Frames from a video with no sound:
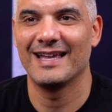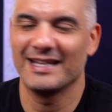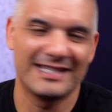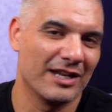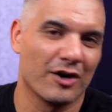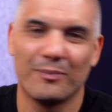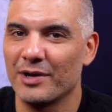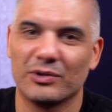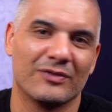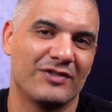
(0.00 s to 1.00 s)
and it's in our
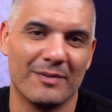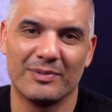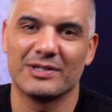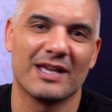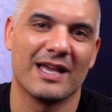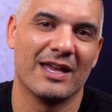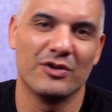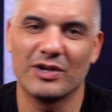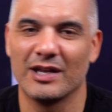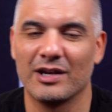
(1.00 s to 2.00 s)
bundle of templates, and
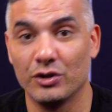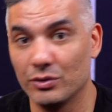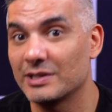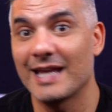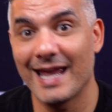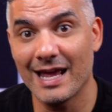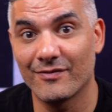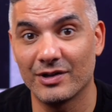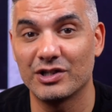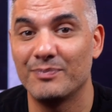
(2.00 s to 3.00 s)
you can use
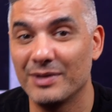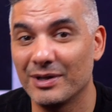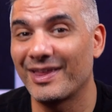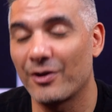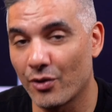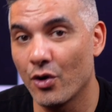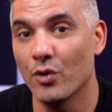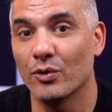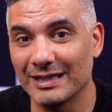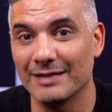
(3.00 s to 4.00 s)
Canva to build out your
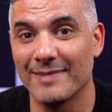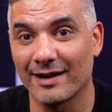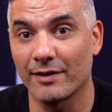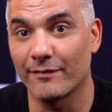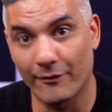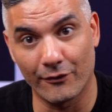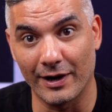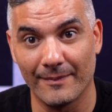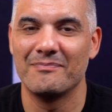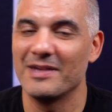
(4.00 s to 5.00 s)
own lead magnet for
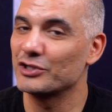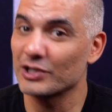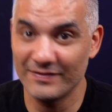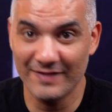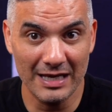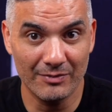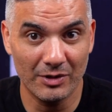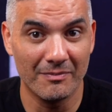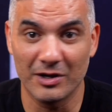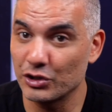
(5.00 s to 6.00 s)
free. Make sure it's
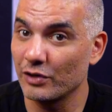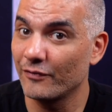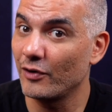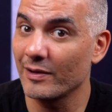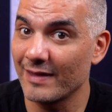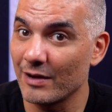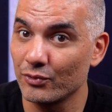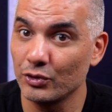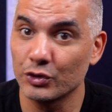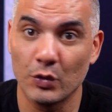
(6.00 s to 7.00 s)
valuable. Make sure you're following that
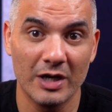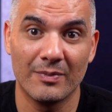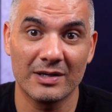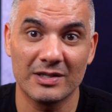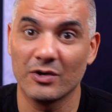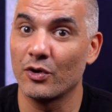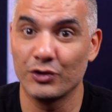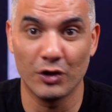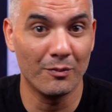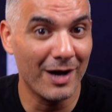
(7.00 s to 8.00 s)
rule, $20 or
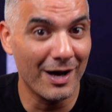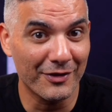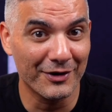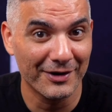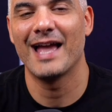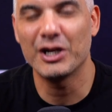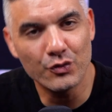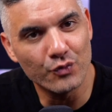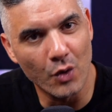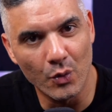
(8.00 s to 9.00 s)
don't bother, and you
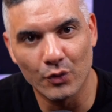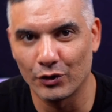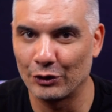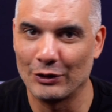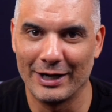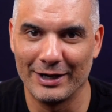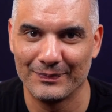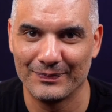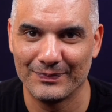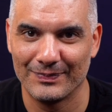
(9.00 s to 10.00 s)
won't regret it.
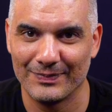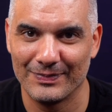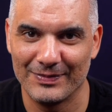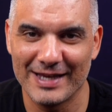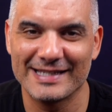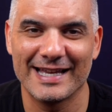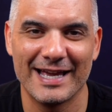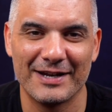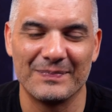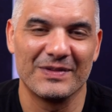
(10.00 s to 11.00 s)
Thanks
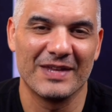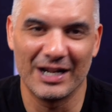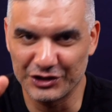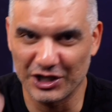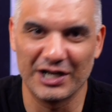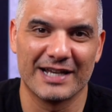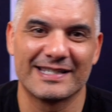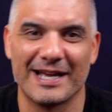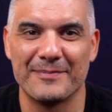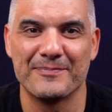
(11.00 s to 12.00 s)
again, and I'll check you next
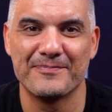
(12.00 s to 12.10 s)
time.